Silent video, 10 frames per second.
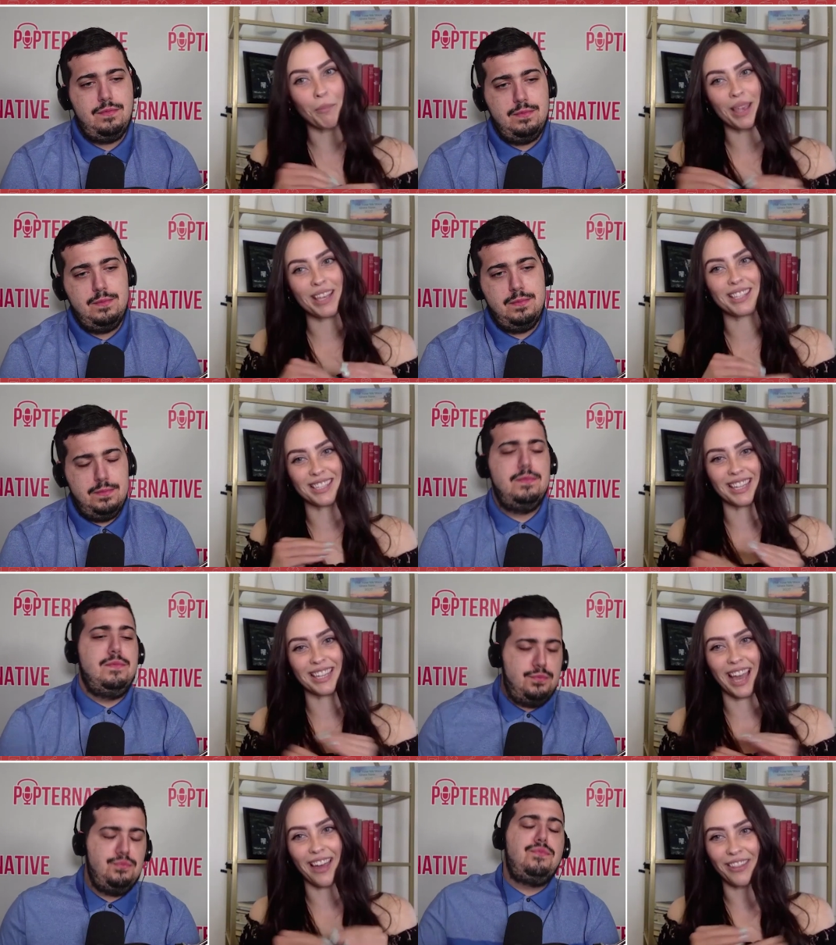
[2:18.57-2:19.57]
Speaker 1: the pieces
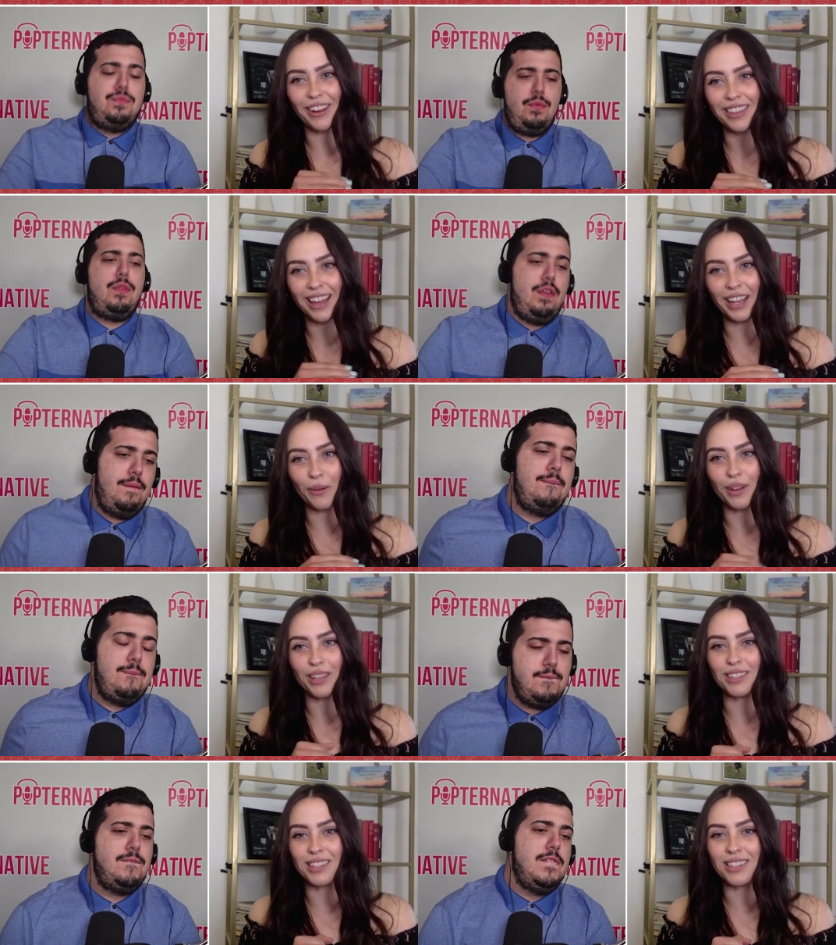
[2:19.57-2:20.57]
together that it
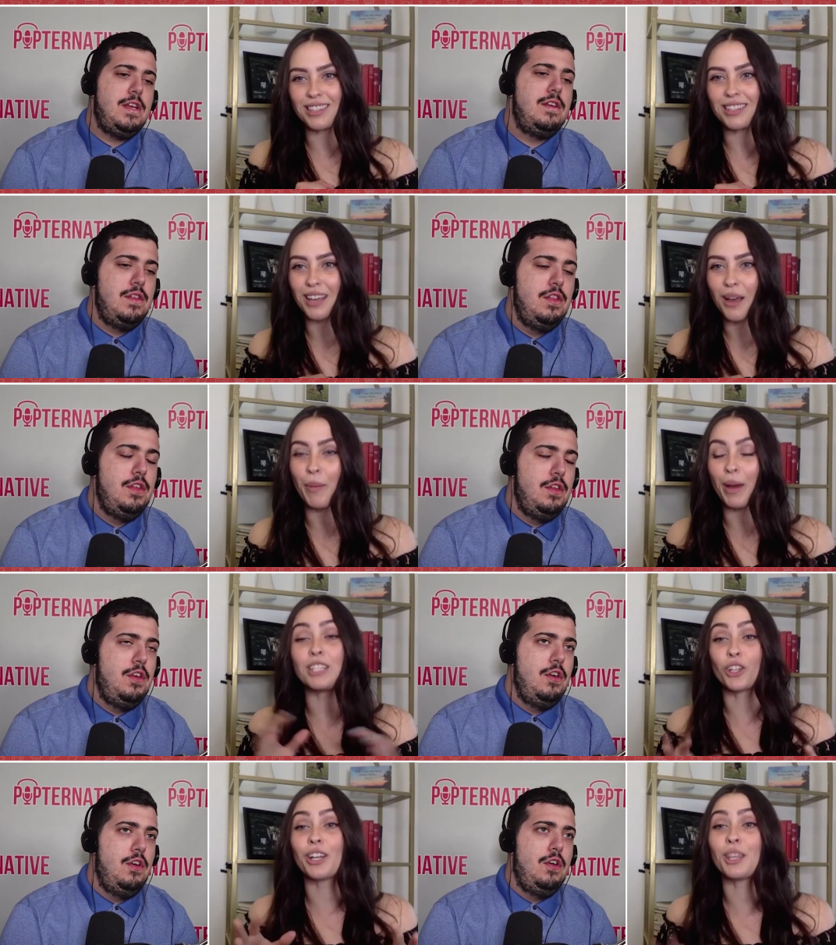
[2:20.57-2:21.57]
was,
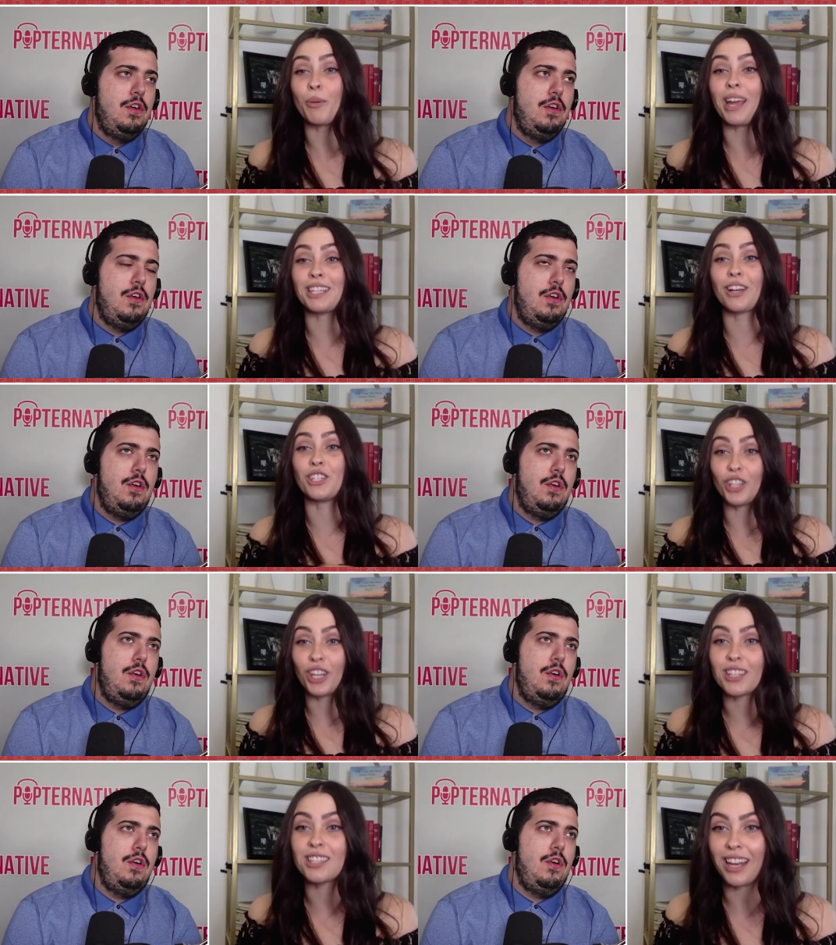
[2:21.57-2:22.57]
but during the breakdown, it
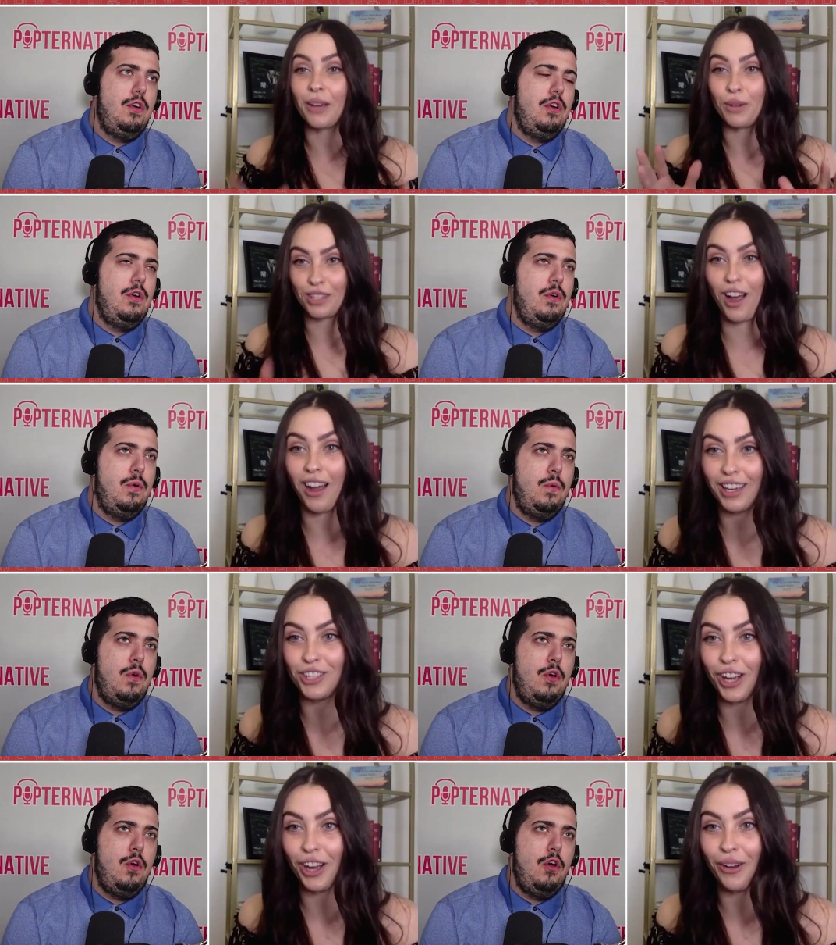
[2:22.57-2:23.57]
just said it was a
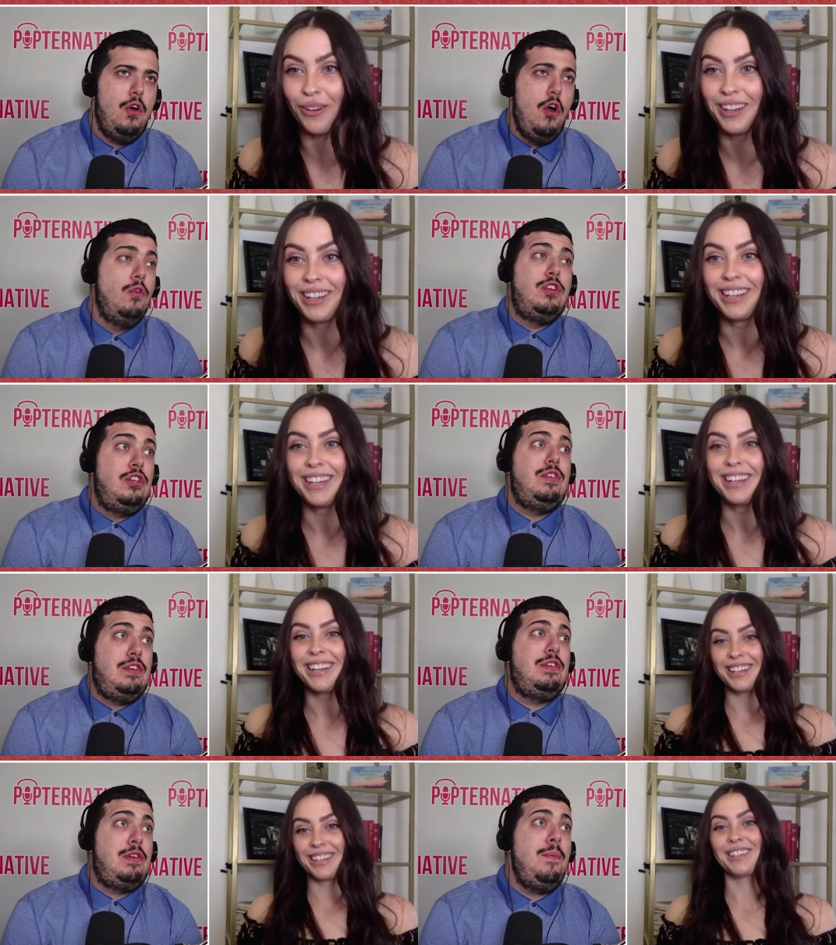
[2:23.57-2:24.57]
hockey show.
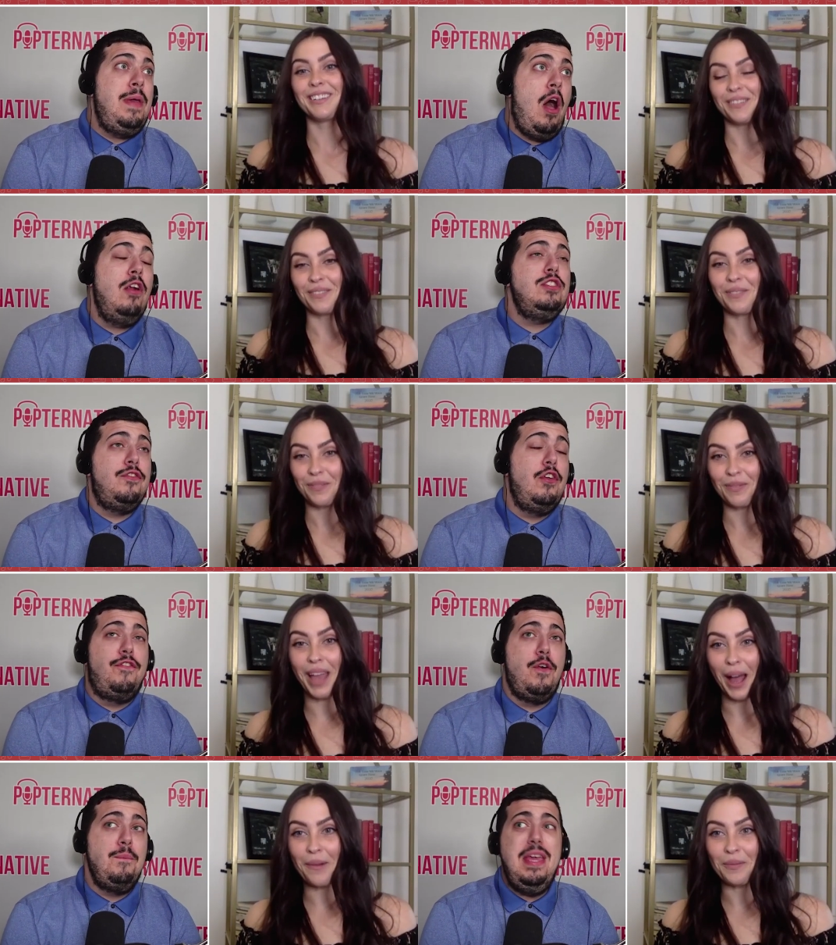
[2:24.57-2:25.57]
Speaker 2: To be honest with
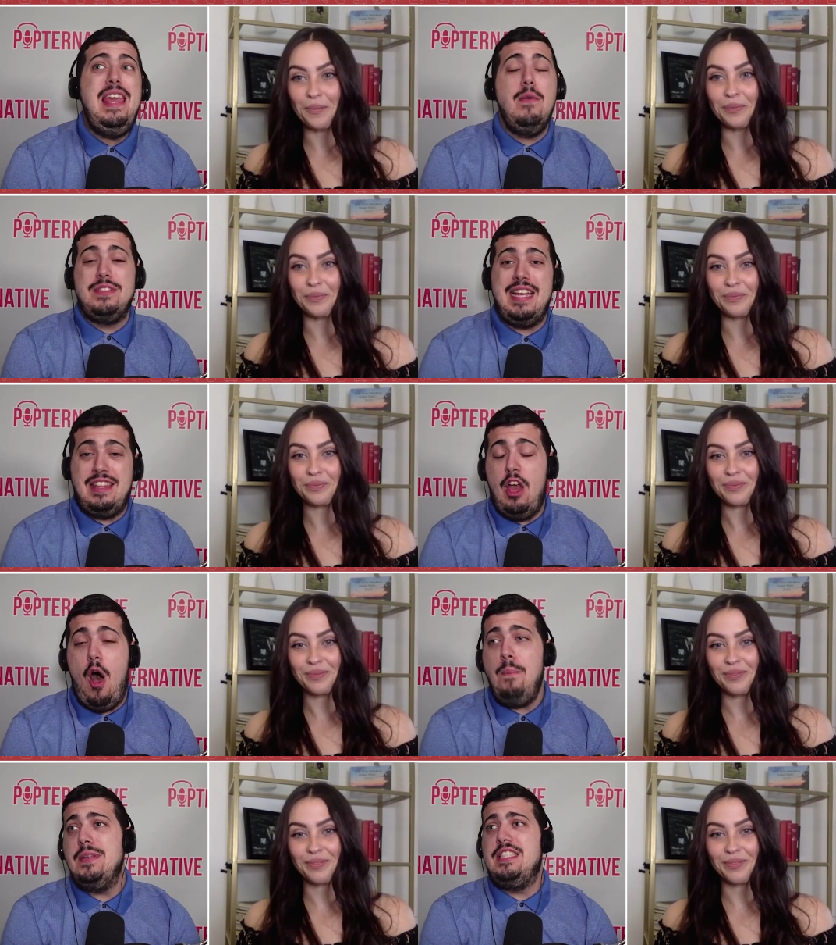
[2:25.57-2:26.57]
you, for me, it was like the
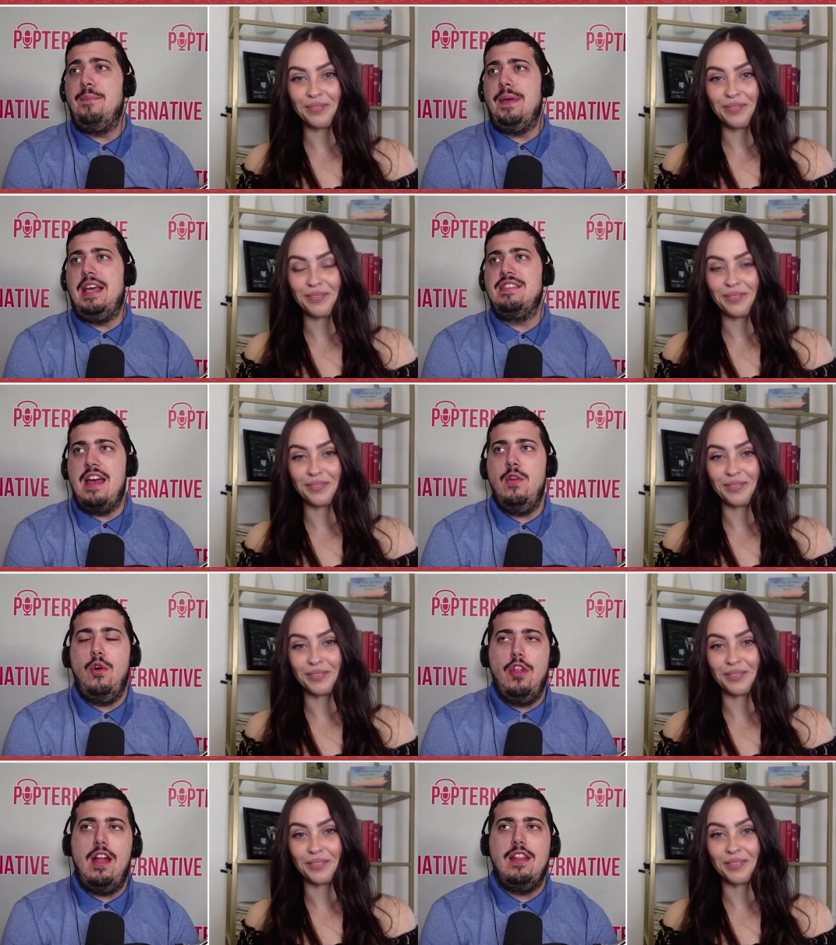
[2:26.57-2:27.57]
opposite because I
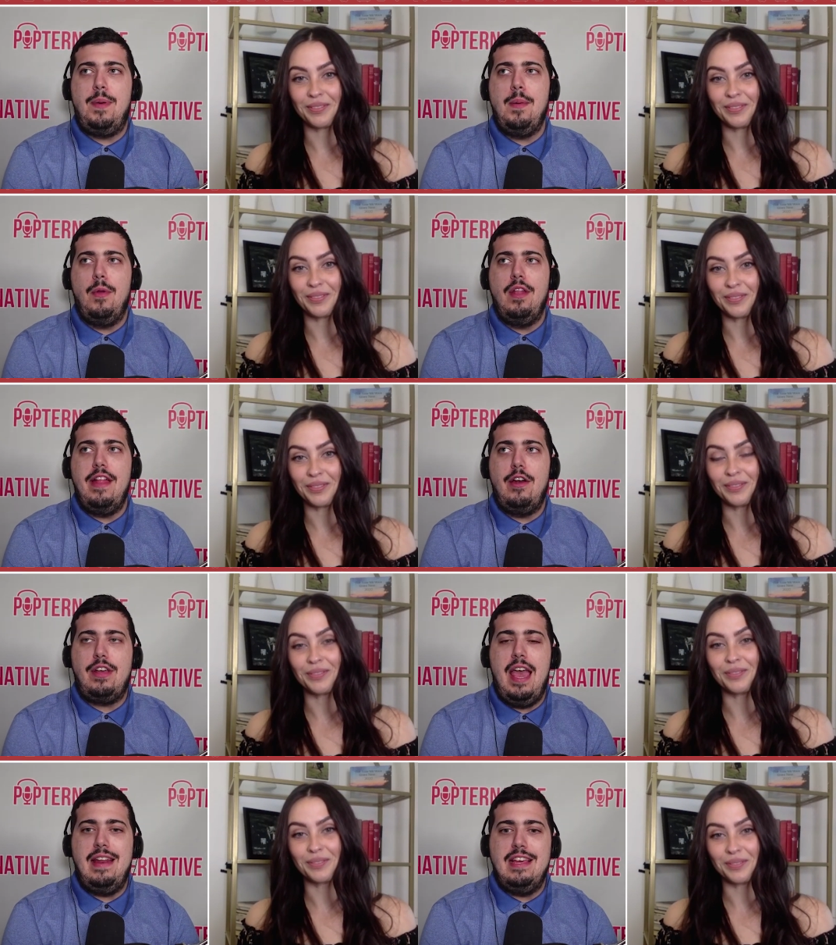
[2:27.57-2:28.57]
know a lot of the people on
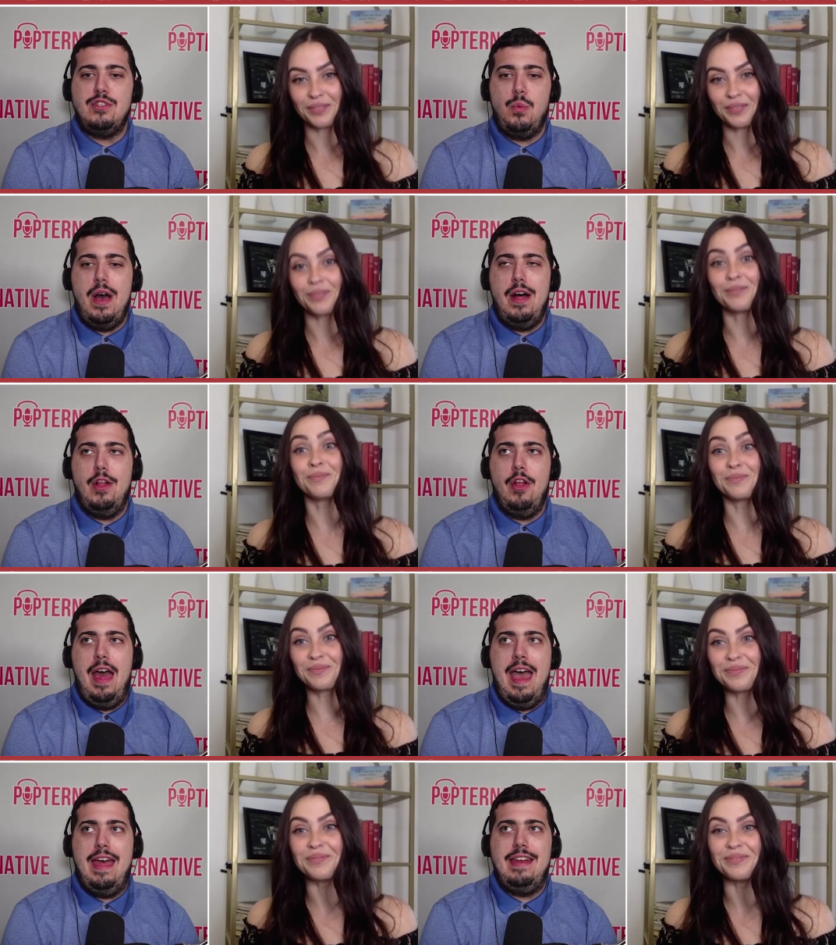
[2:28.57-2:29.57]
Letterkenny as well,
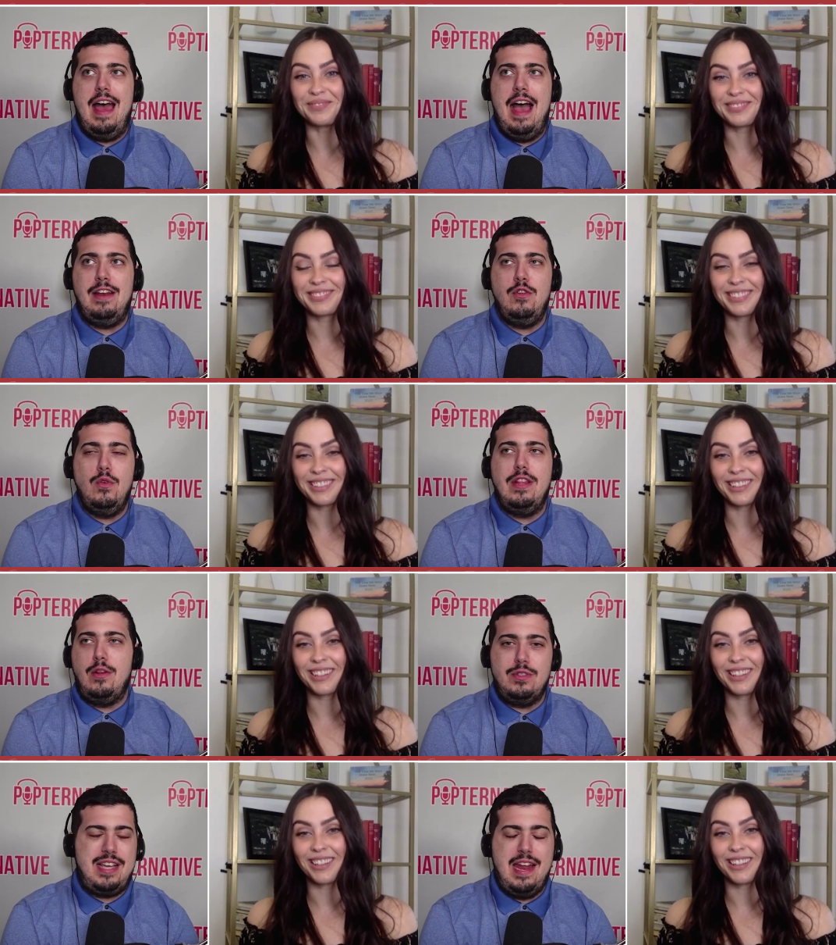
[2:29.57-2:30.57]
and I knew that there